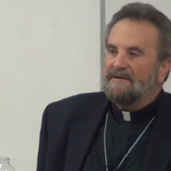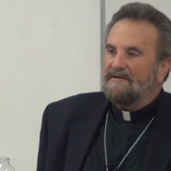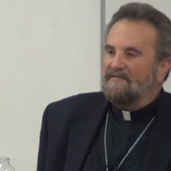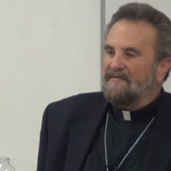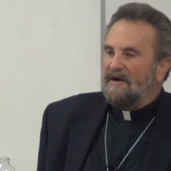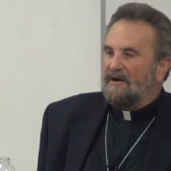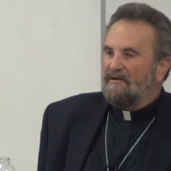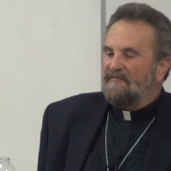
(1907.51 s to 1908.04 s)

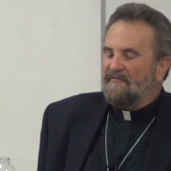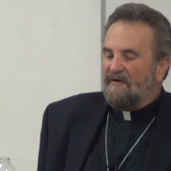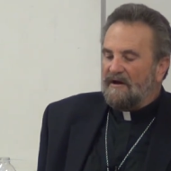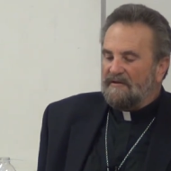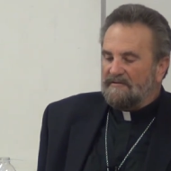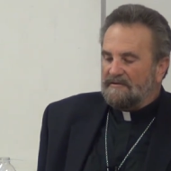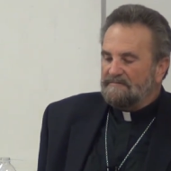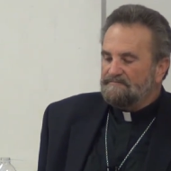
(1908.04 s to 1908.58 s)
of our
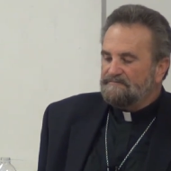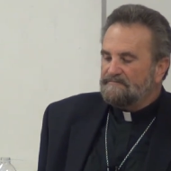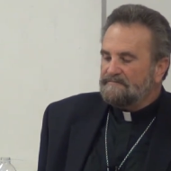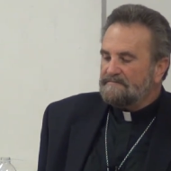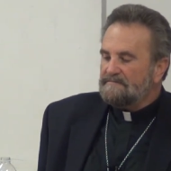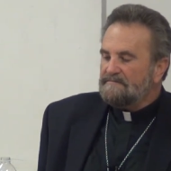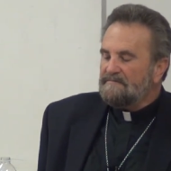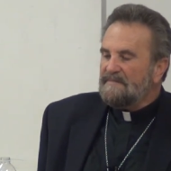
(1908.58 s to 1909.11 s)
Father.
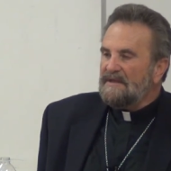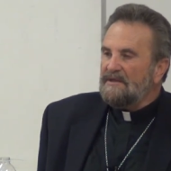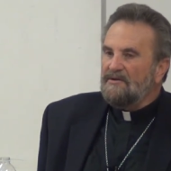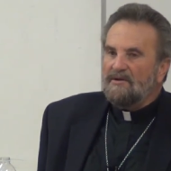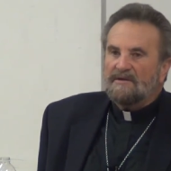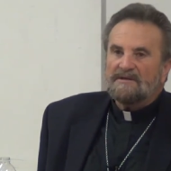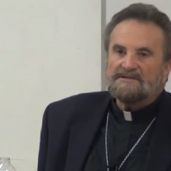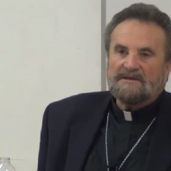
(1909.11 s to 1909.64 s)

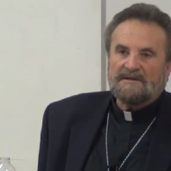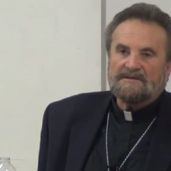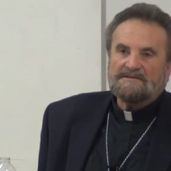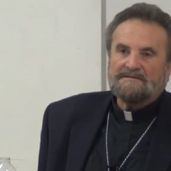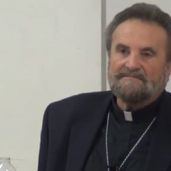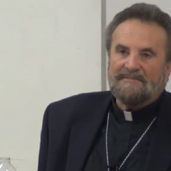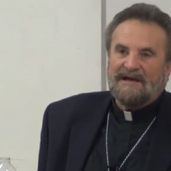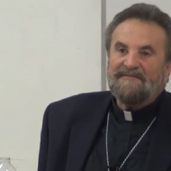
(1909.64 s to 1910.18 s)
Notice it
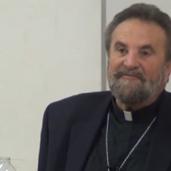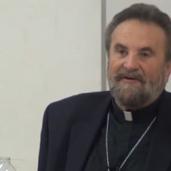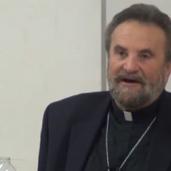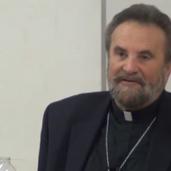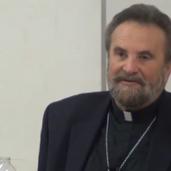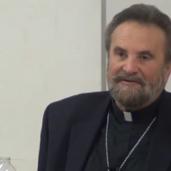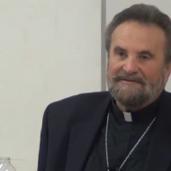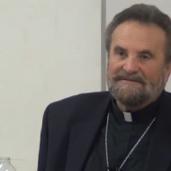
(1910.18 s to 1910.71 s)
isn't my
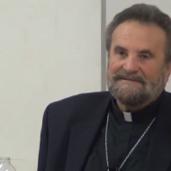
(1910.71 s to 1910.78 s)
Father.